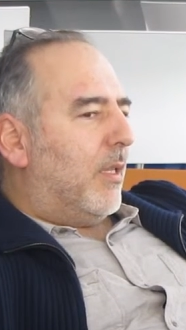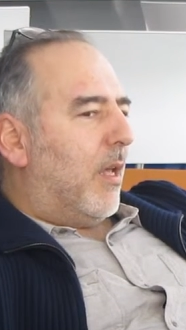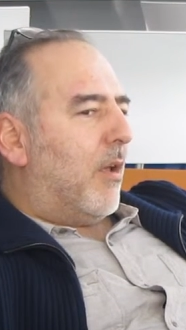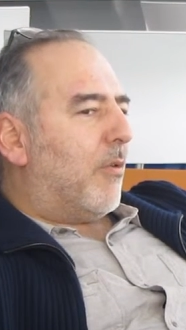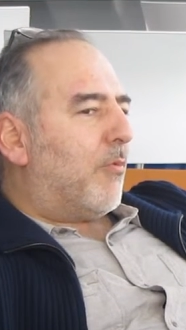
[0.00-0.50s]

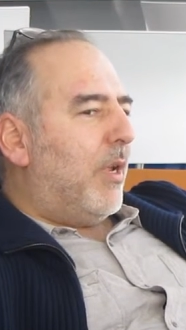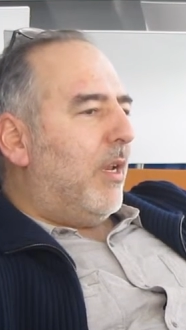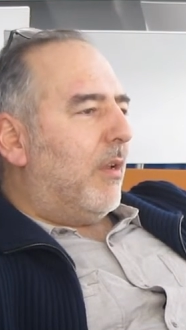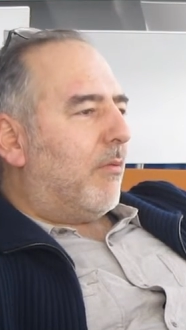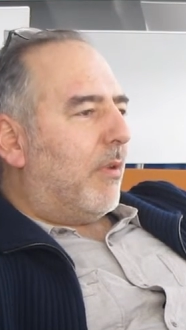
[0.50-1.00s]
that are
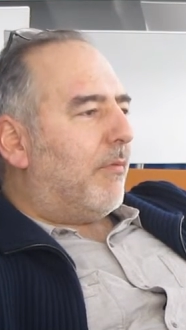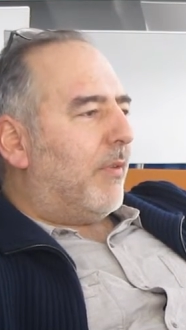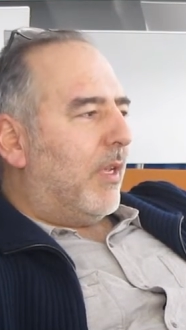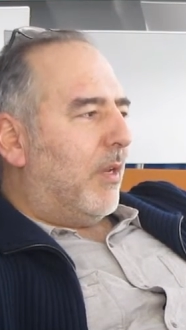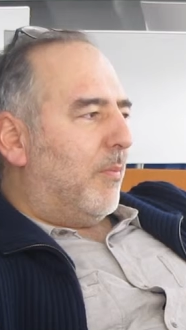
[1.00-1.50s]
really
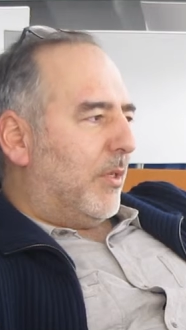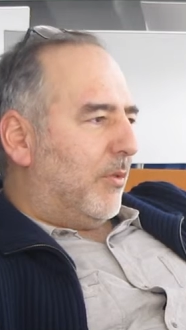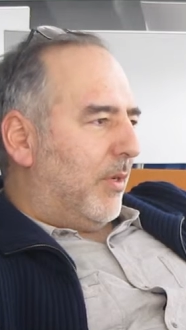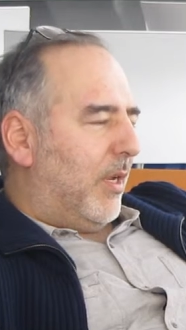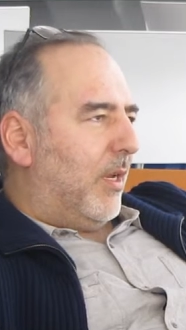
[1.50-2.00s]
rethinking
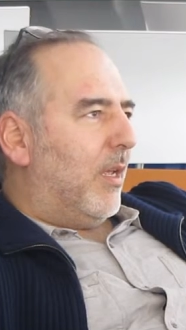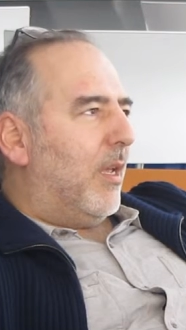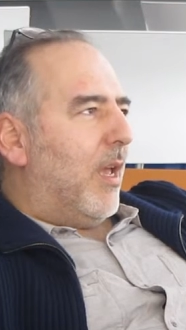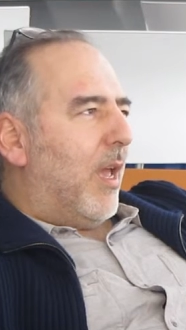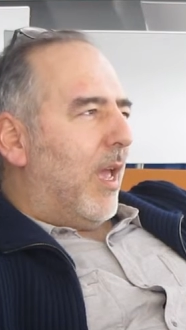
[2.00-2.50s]
Pasolini
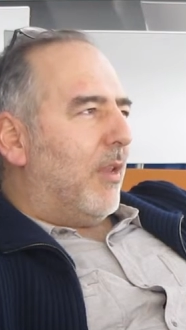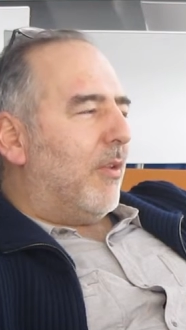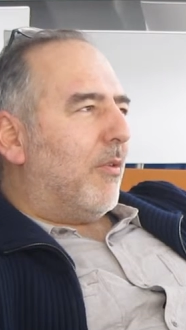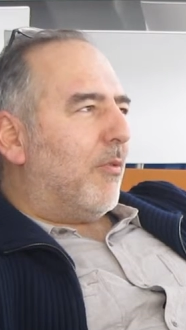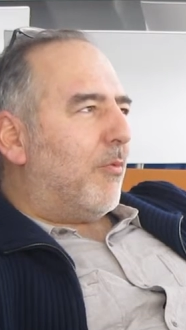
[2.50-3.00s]

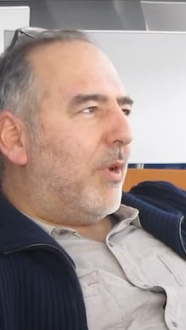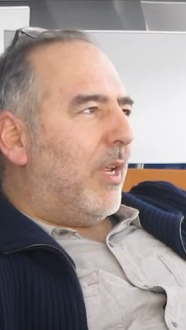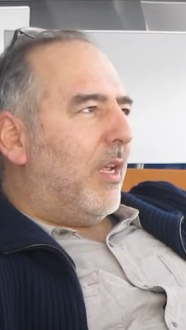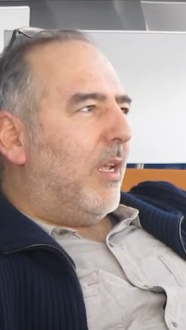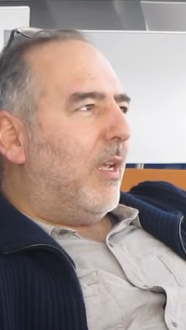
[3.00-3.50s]
and
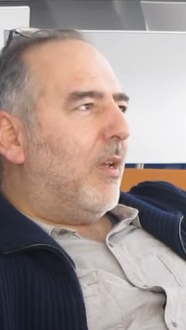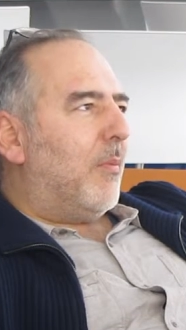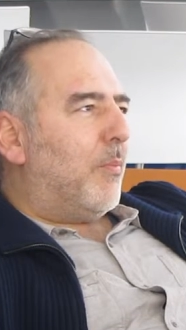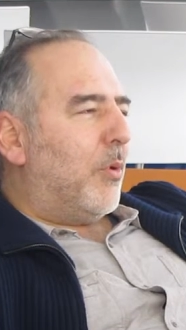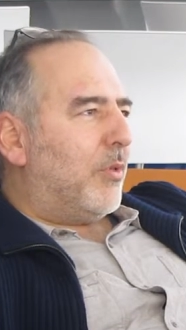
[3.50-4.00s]

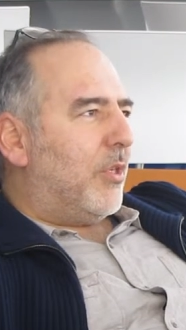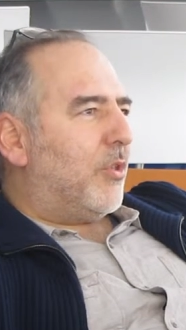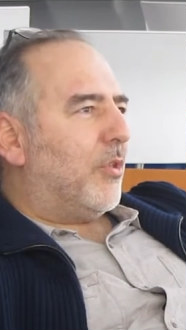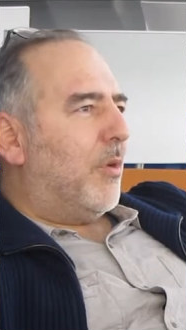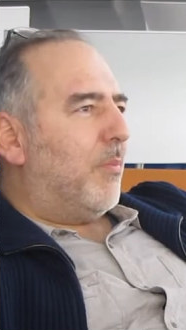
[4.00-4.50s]

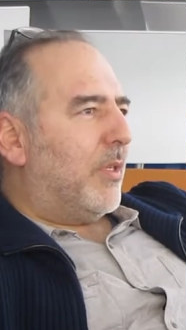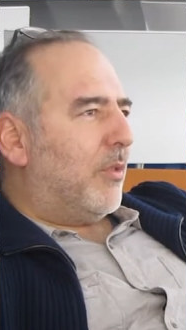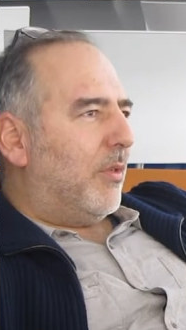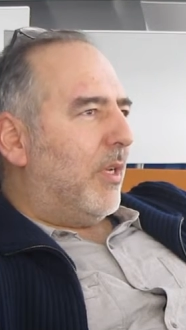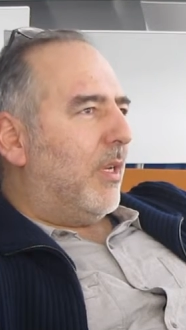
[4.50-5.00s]
repositioning
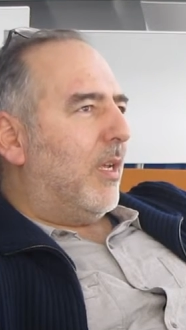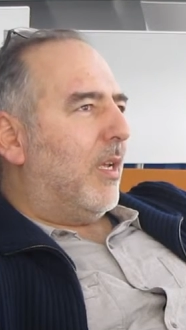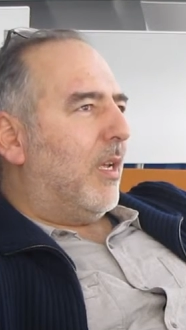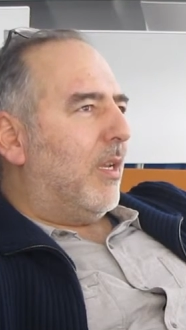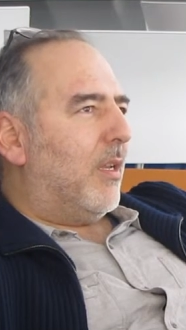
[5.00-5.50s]

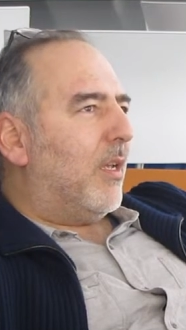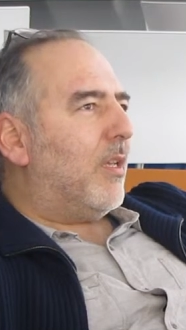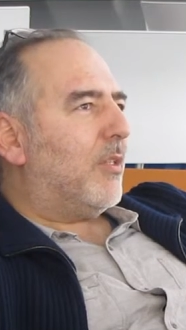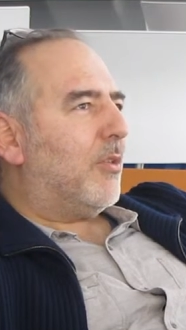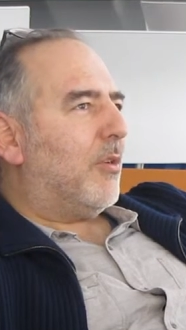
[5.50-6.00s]
Pasolini in the
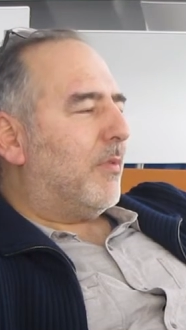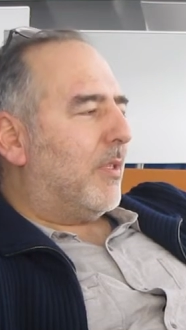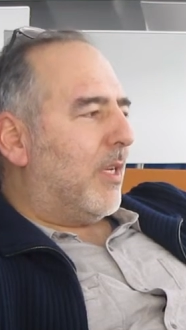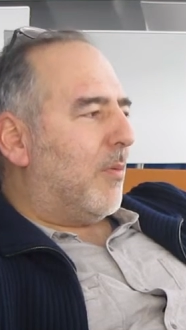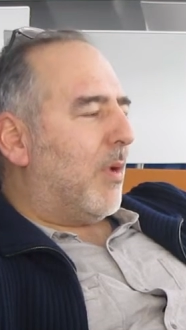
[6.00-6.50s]
history of
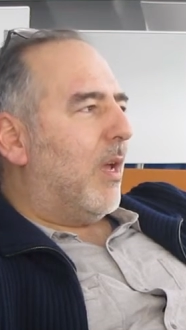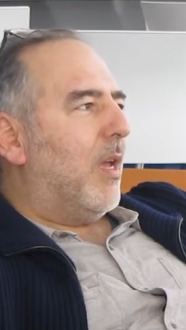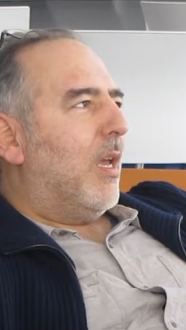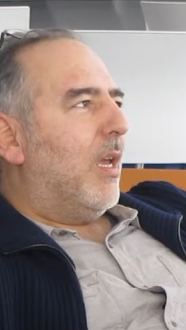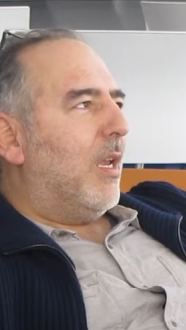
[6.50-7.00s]
cinema
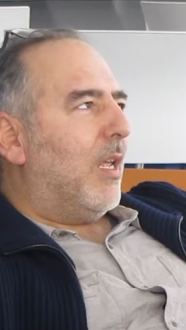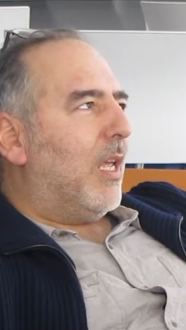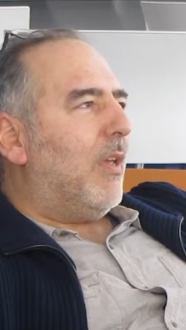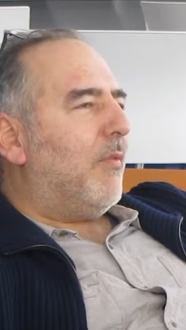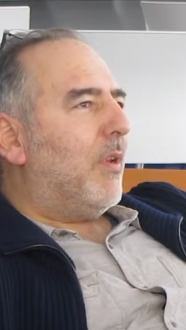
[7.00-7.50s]
in
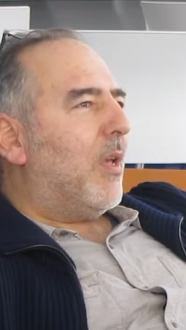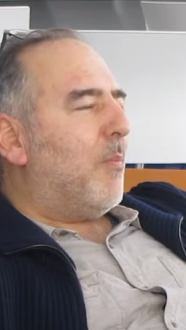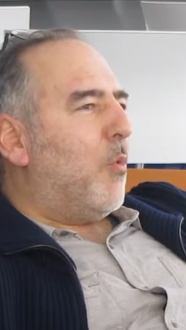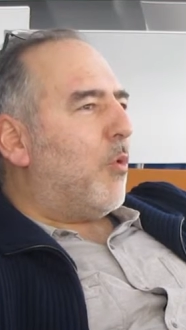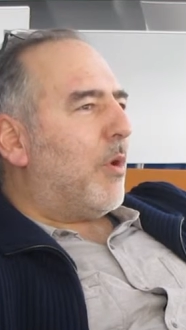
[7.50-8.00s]
even a
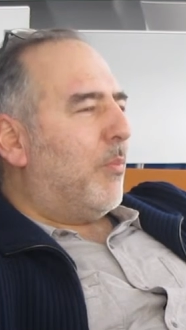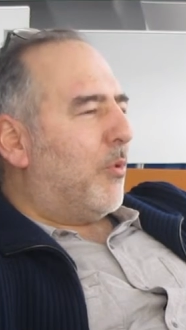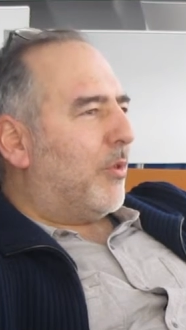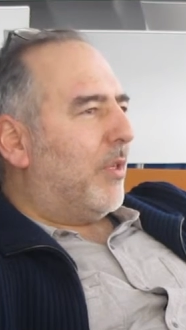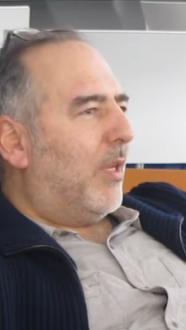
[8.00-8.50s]
more
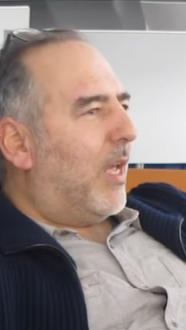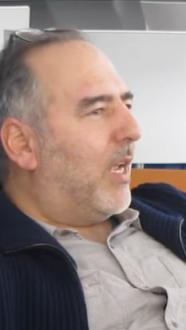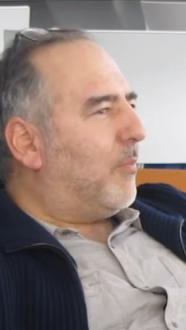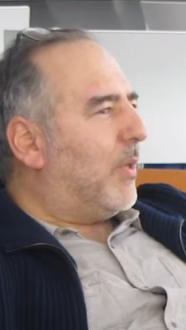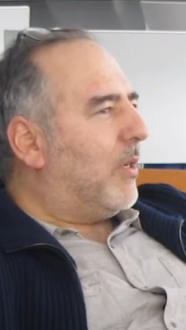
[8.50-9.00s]
important
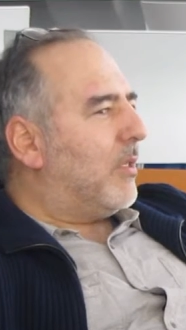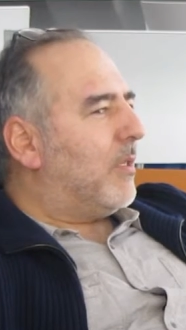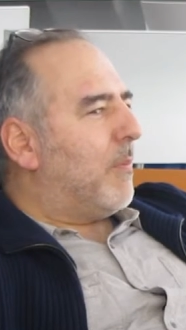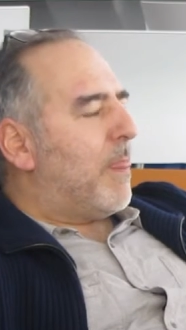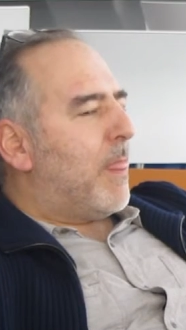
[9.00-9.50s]
light, because